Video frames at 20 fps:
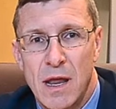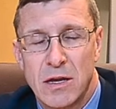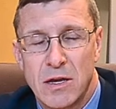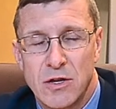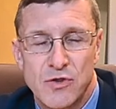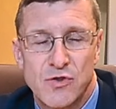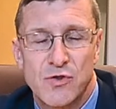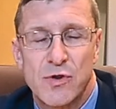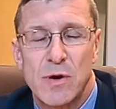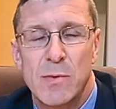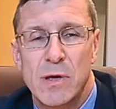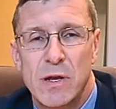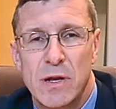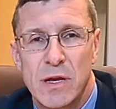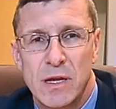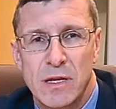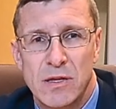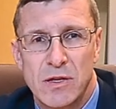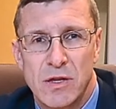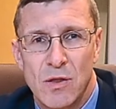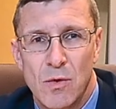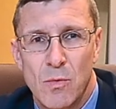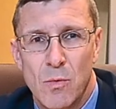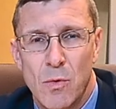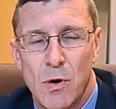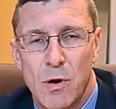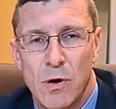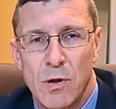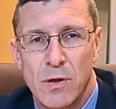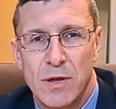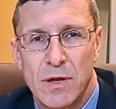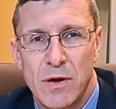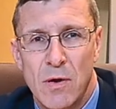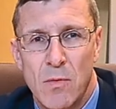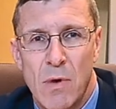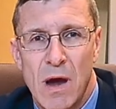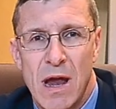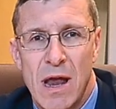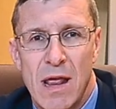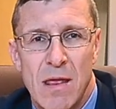contributing to the world in a
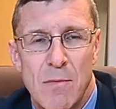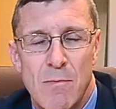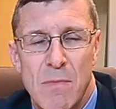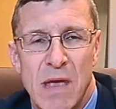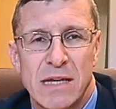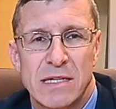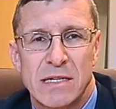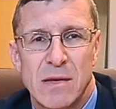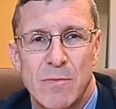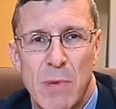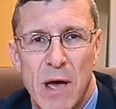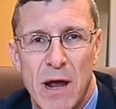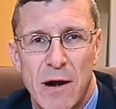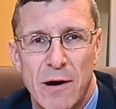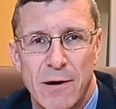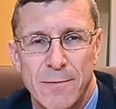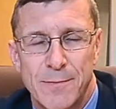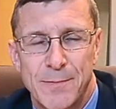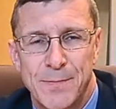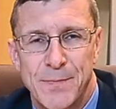way that makes it better.